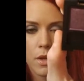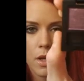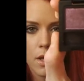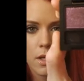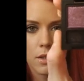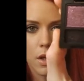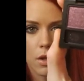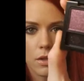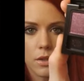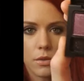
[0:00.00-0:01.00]
It's
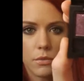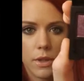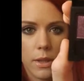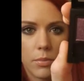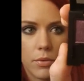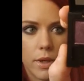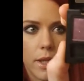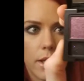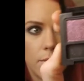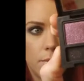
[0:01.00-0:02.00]
also really
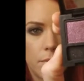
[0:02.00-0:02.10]
pretty.